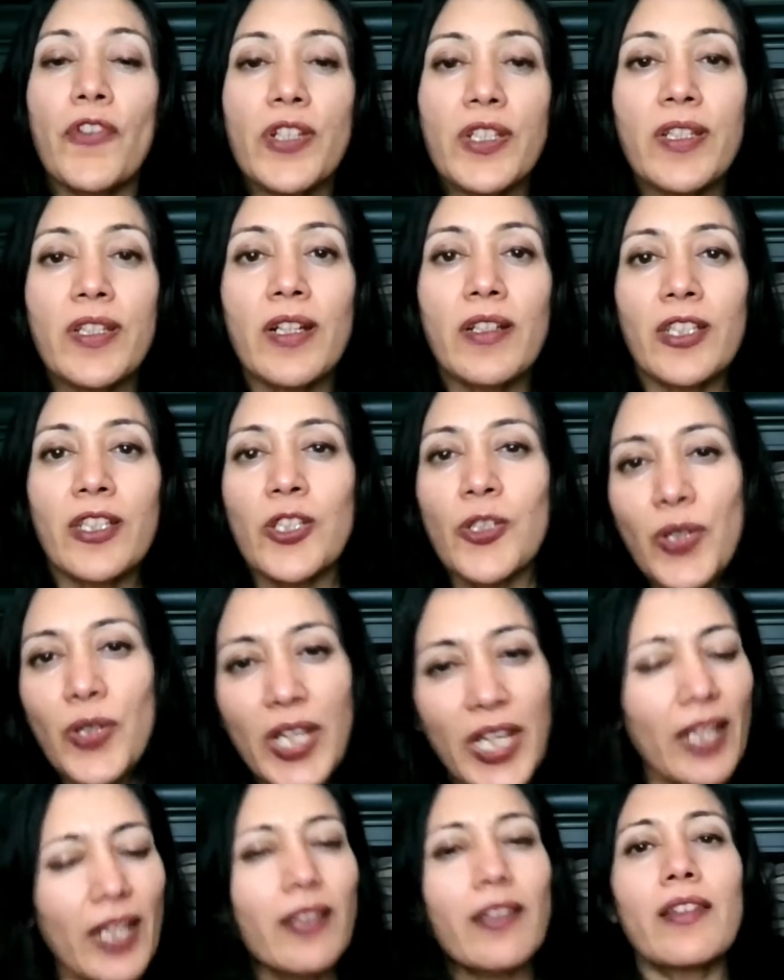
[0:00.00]
of a sudden you
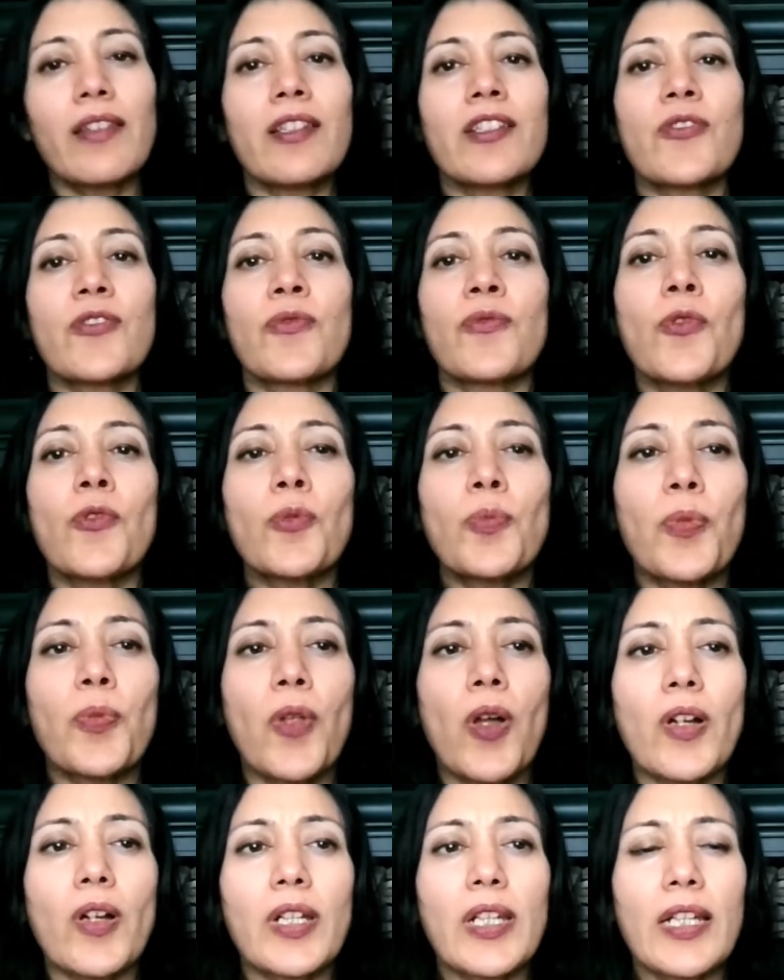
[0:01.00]
hit this
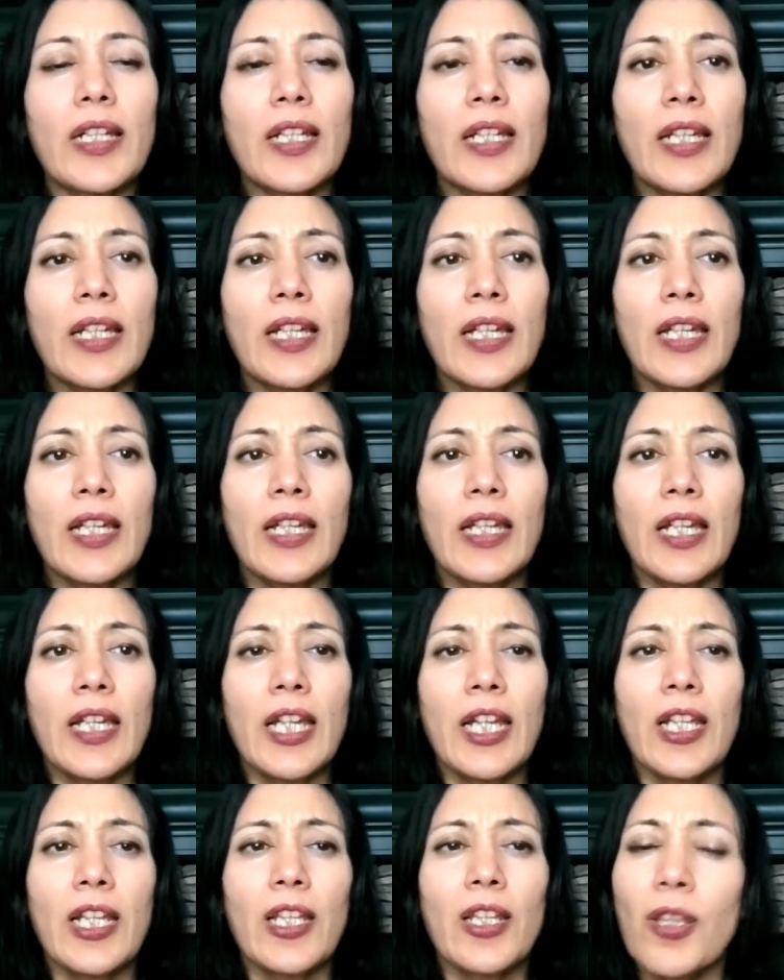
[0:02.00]
roadblock.
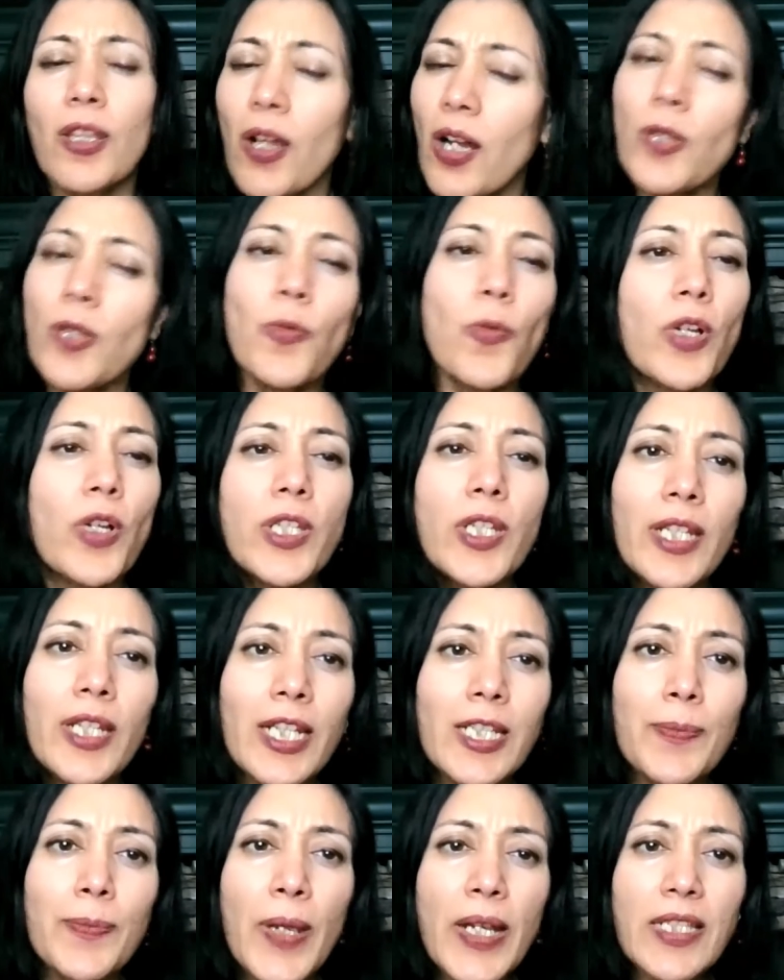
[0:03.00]
Not what you
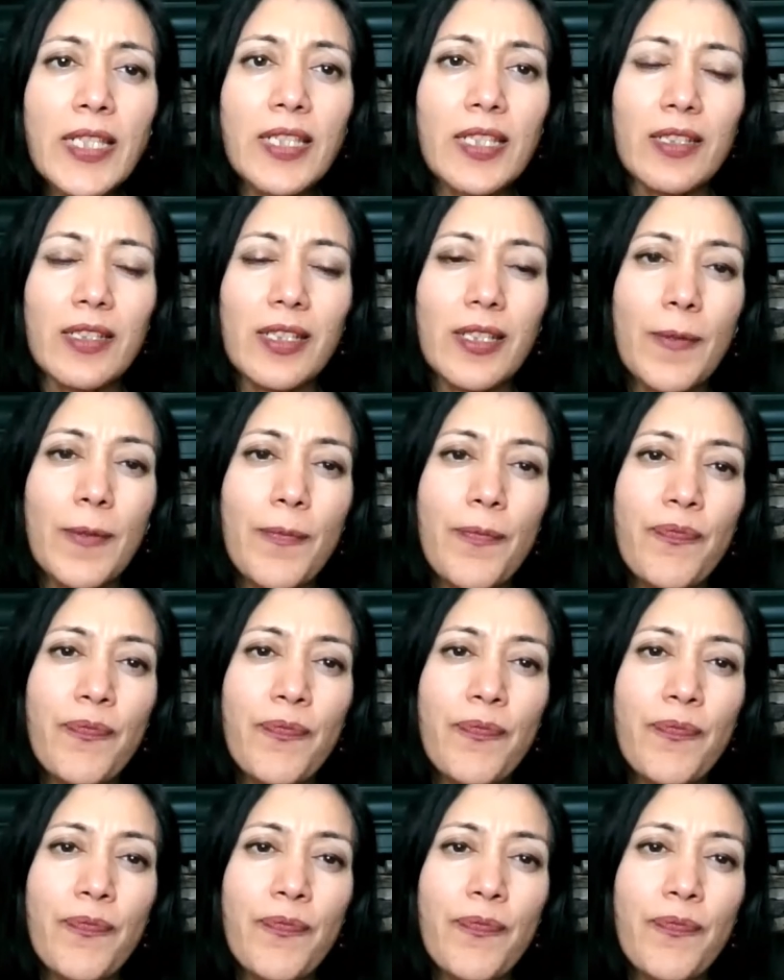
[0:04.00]
expected.